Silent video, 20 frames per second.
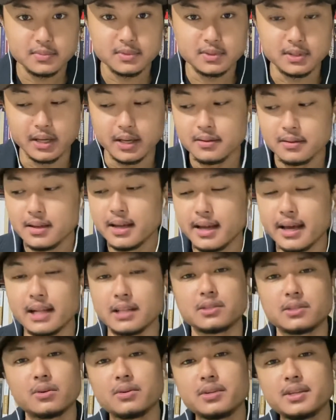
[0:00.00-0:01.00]
Okay? And
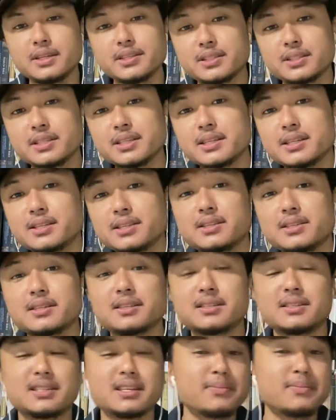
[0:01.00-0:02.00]
so this is the
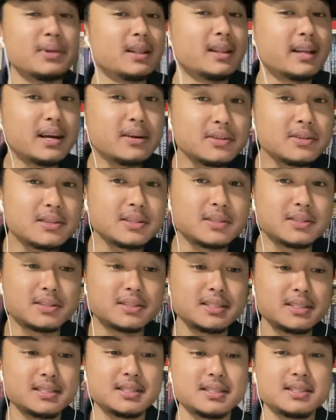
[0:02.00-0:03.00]
similarities.
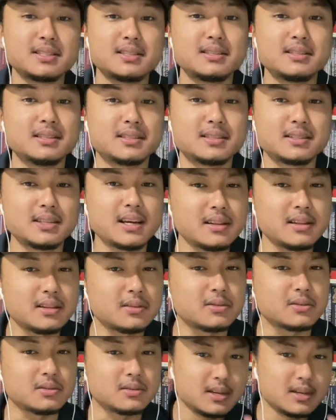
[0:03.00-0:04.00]
This is the
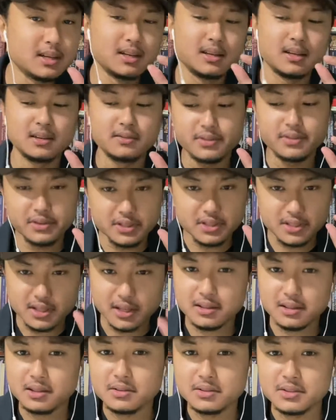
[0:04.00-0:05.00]
very
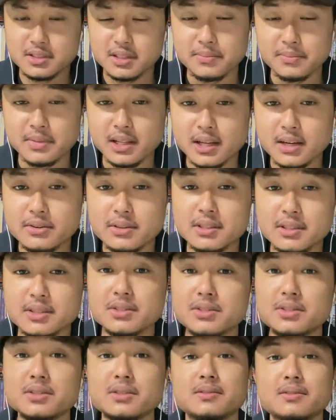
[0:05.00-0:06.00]
subtle
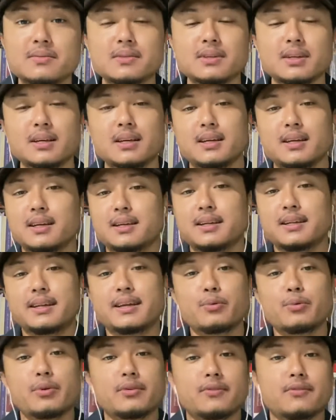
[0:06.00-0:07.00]
similarities here that
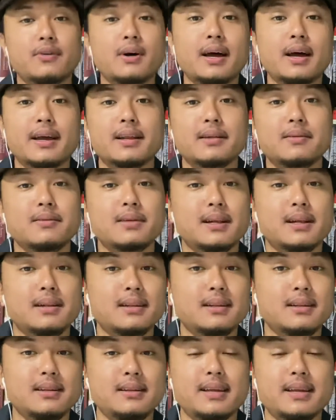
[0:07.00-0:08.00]
we find that
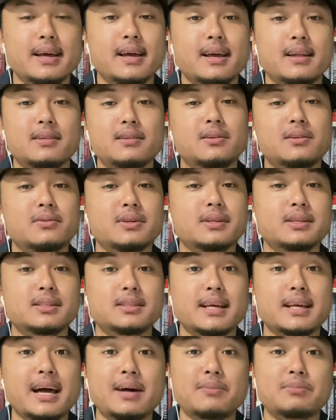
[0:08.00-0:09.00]
is
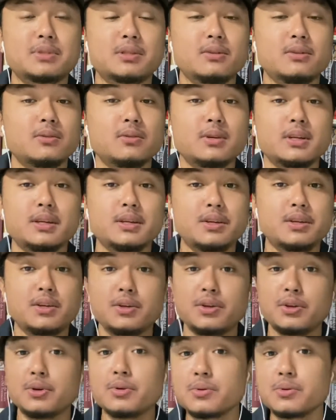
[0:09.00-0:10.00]
absolutely
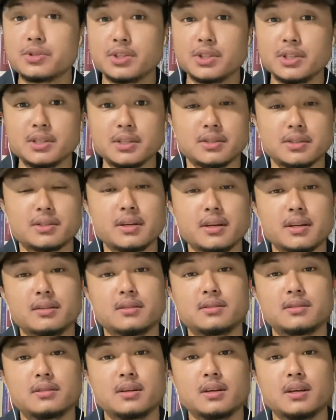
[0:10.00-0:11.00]
huge in a
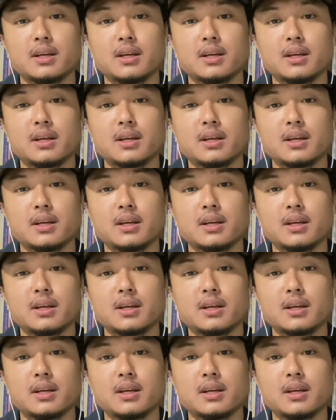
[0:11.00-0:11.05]
sense.